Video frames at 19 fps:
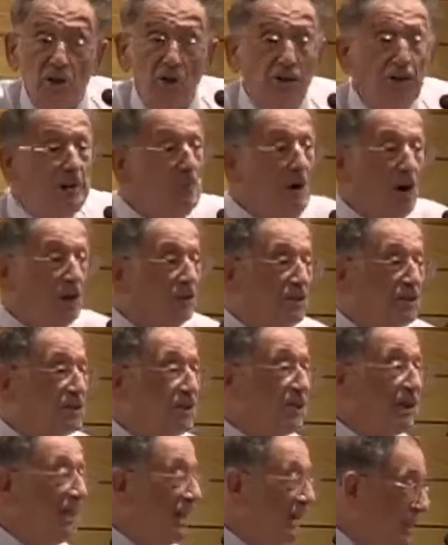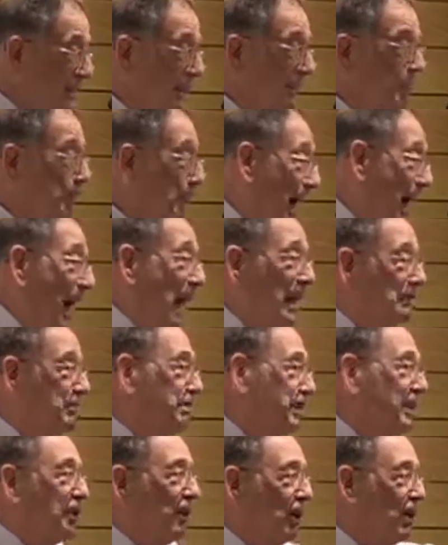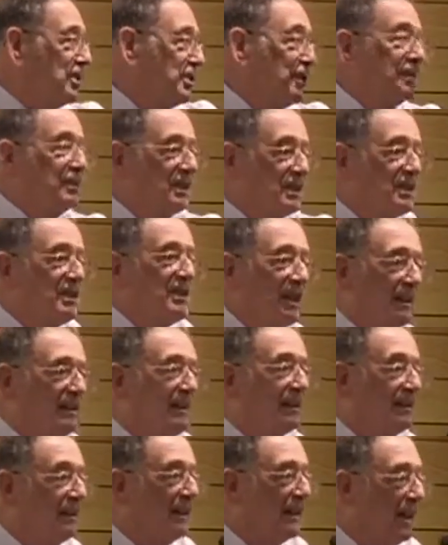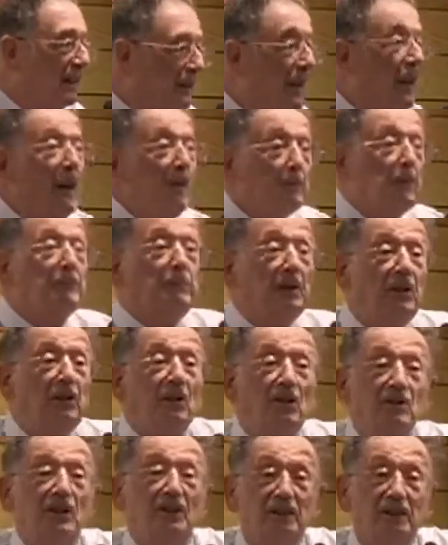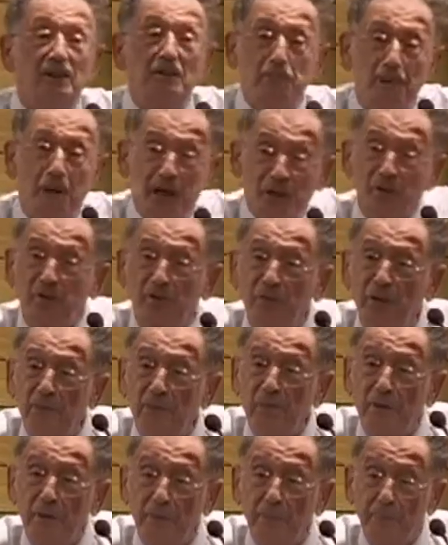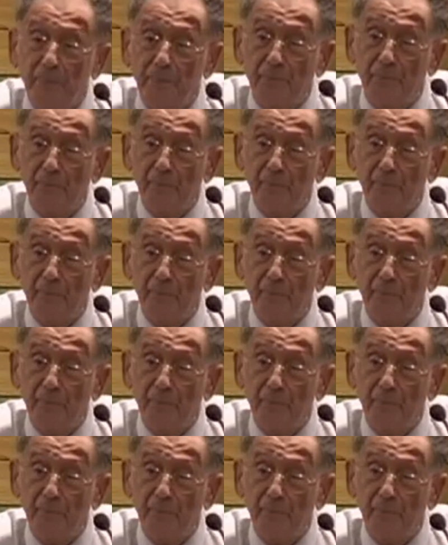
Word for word: So democracy isn't bad because of this, that, and the other, but because it is blasphemy.